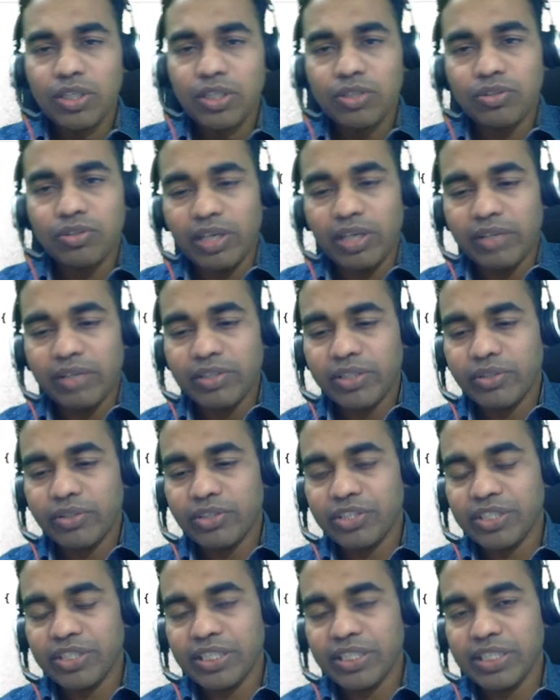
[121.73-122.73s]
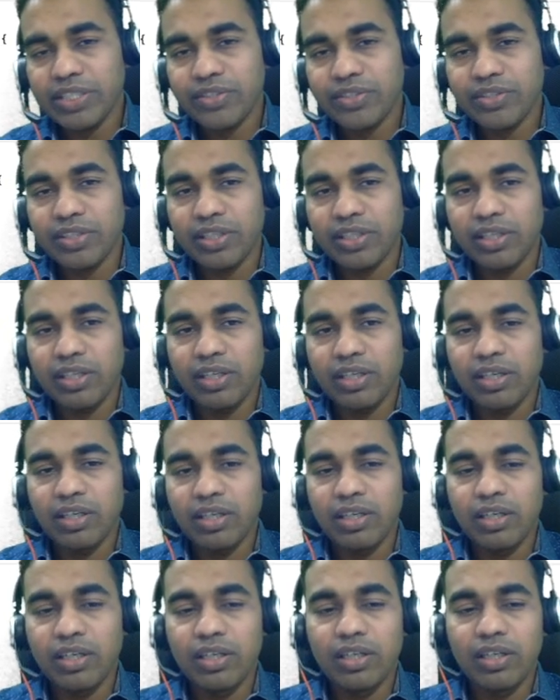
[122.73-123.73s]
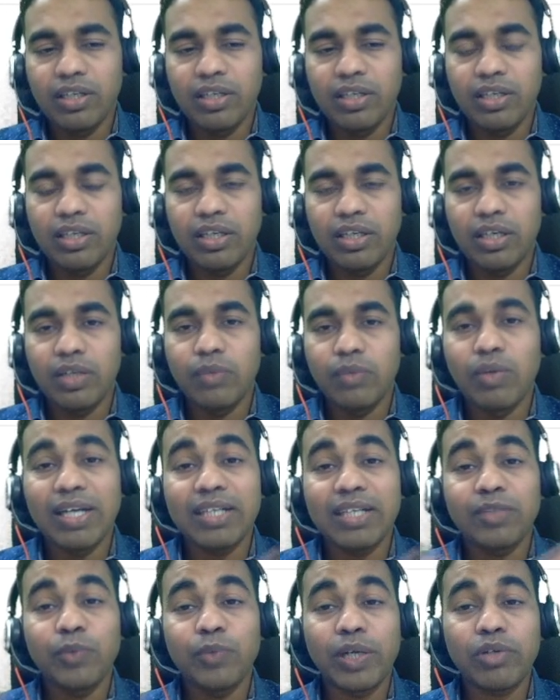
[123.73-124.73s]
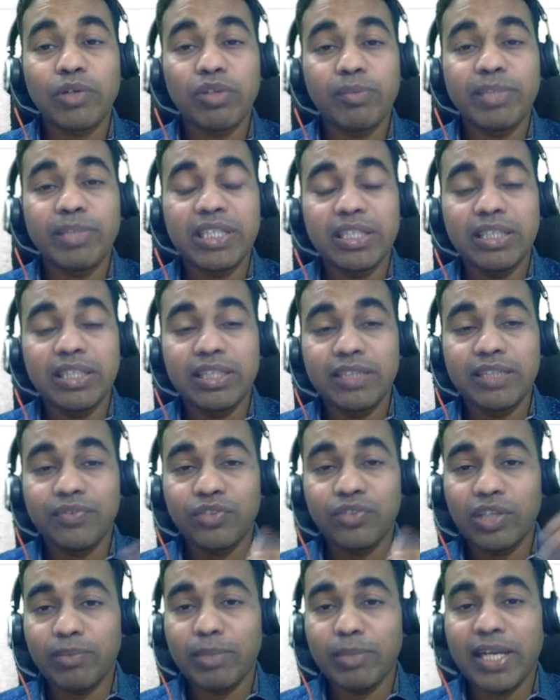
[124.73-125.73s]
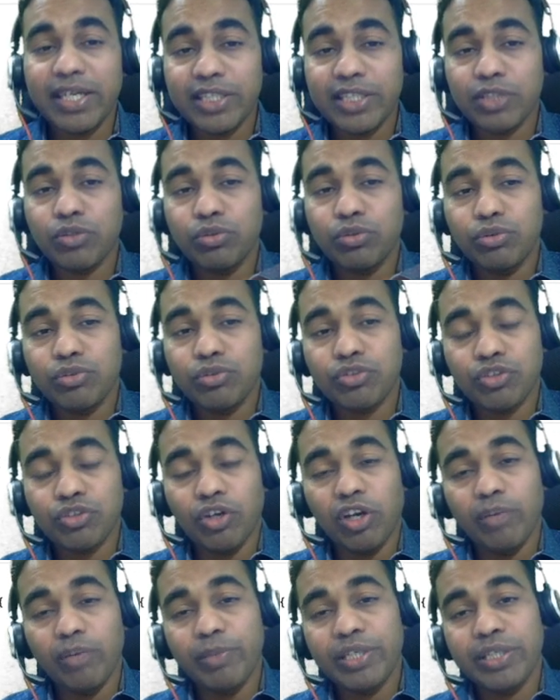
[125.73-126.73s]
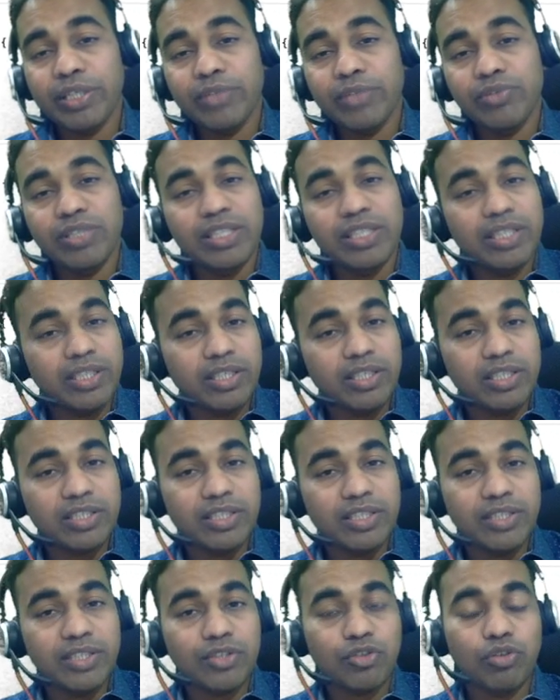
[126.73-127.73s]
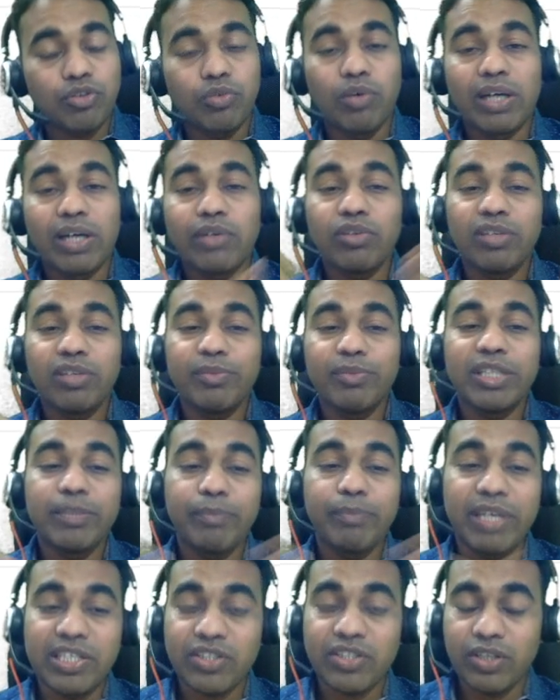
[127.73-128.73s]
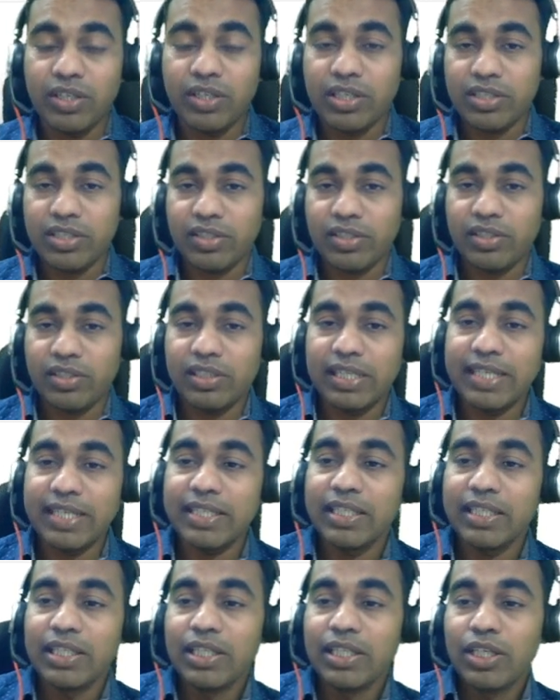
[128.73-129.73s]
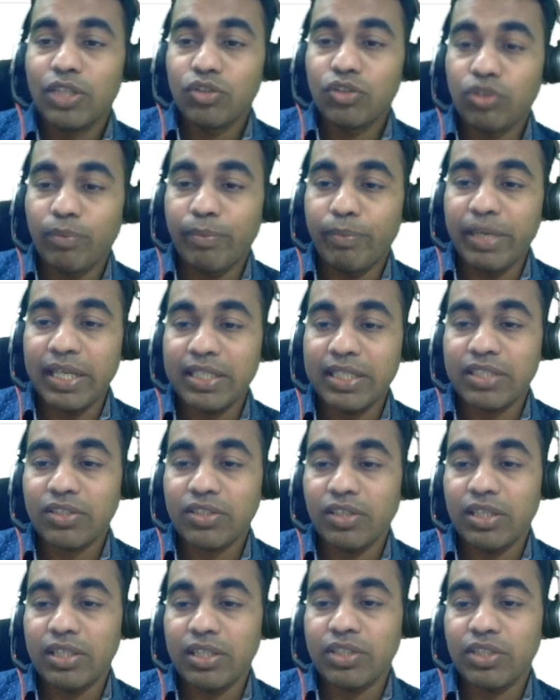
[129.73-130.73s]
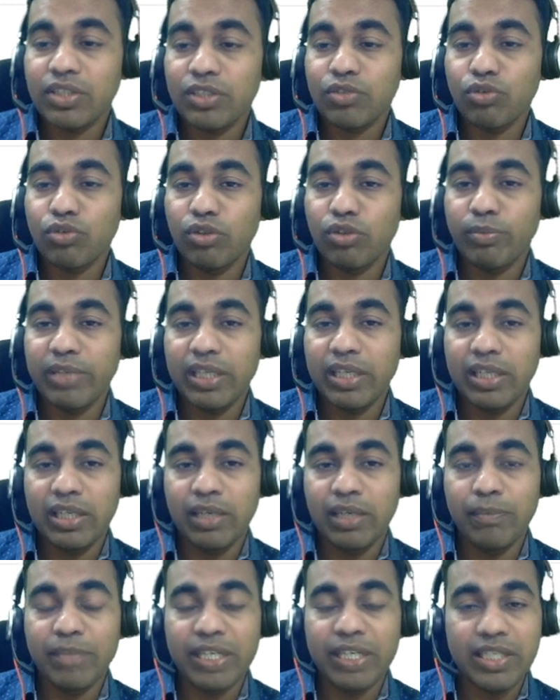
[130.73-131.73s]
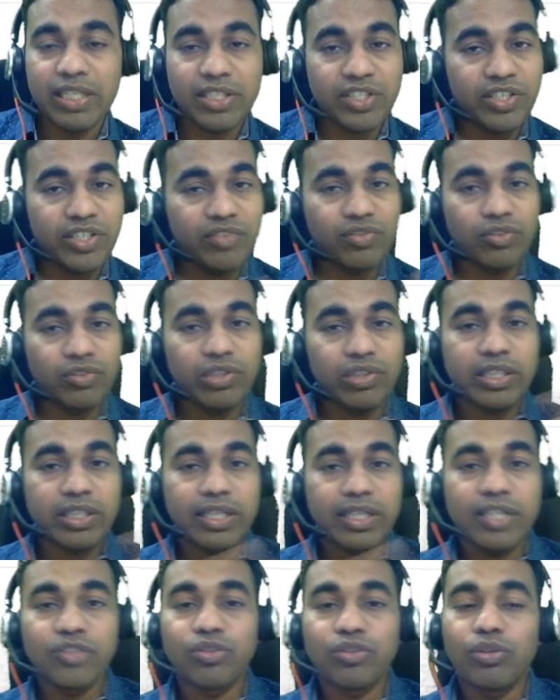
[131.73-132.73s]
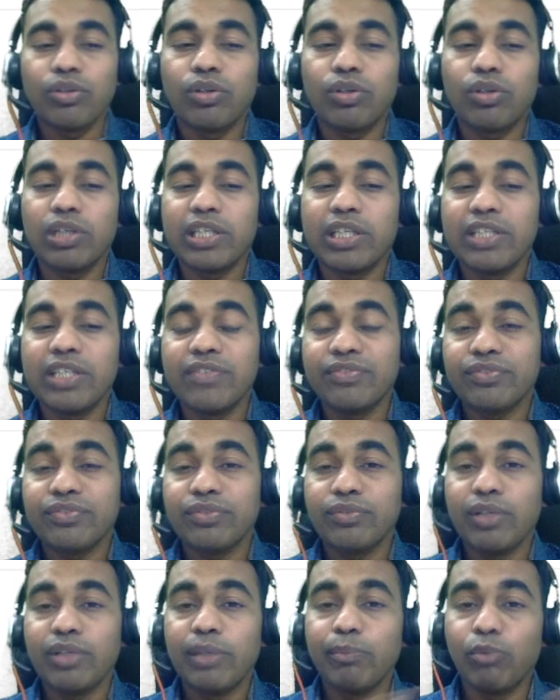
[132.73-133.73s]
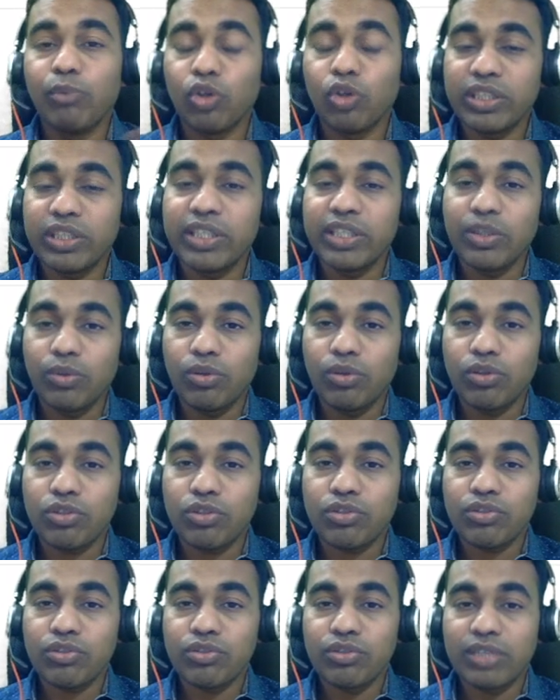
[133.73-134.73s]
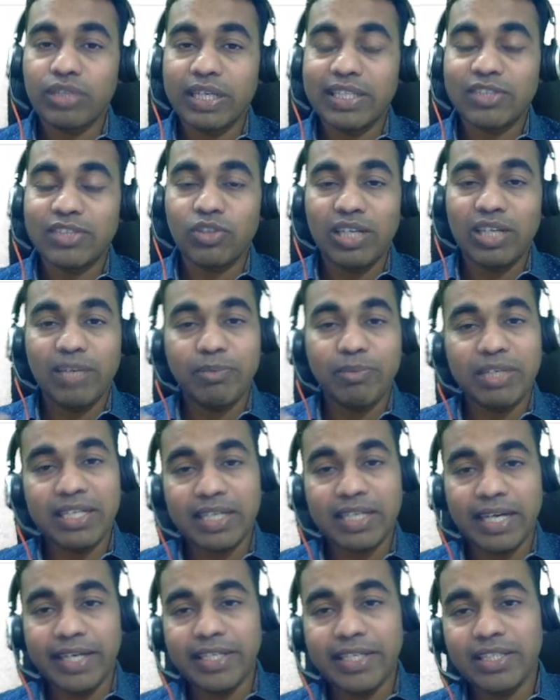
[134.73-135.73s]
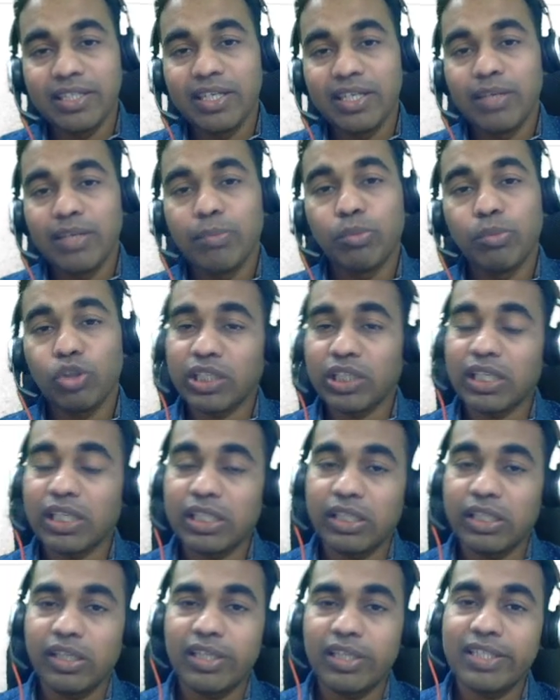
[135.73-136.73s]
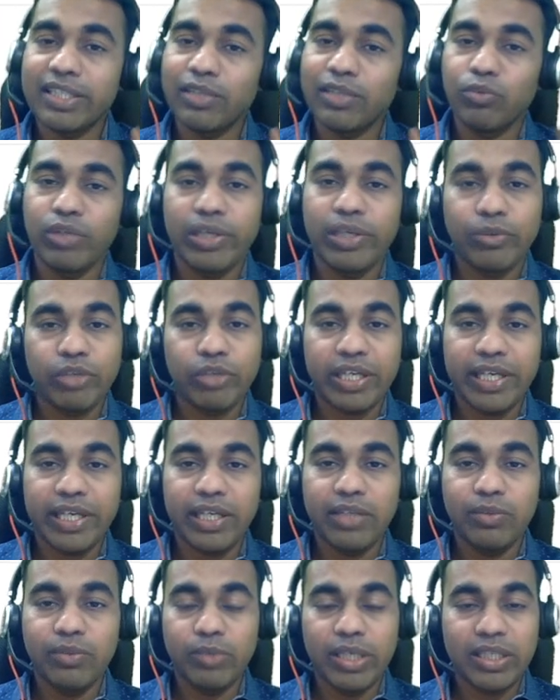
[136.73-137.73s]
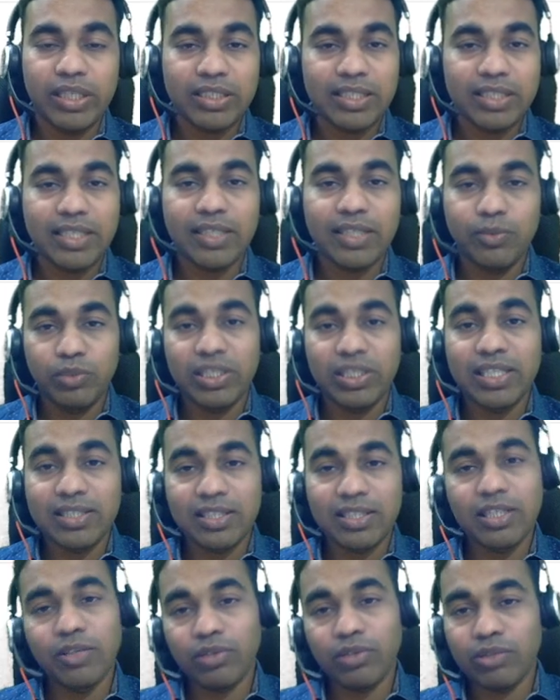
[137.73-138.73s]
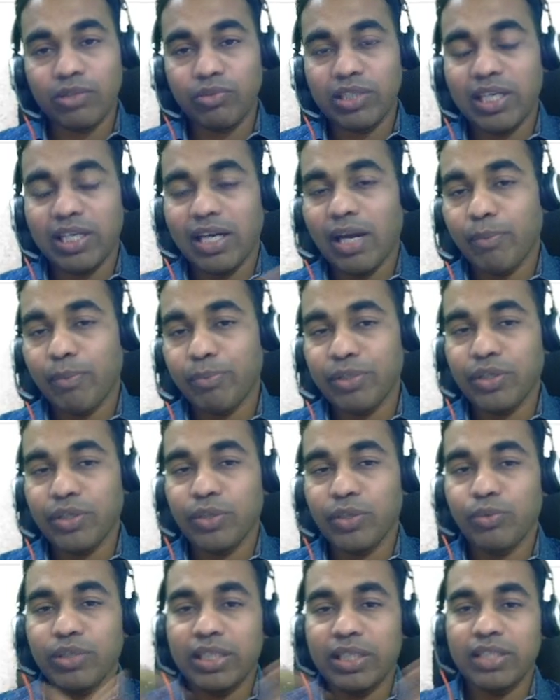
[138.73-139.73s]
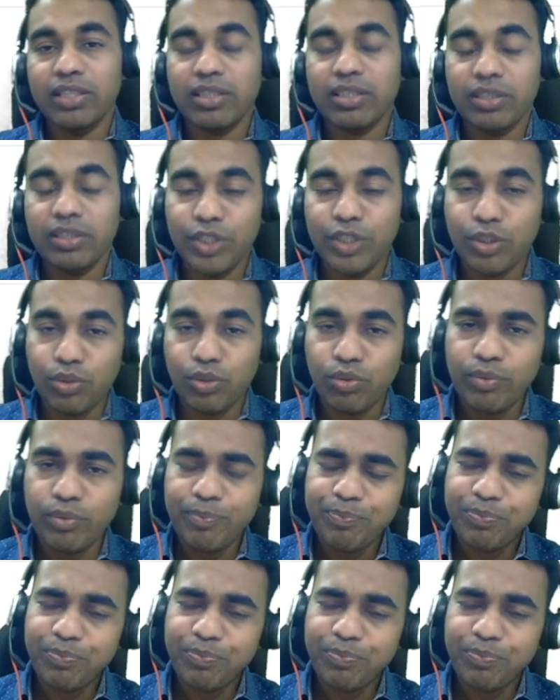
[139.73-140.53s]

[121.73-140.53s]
So now the question is, what will be the, if we are planning to solve it using recursion? So what will be the base condition, right? So base condition should be pretty straightforward, right? So if both the nodes, right, so left and right, both are null, then we are okay. We can say that okay, we are happy, or we can return the true.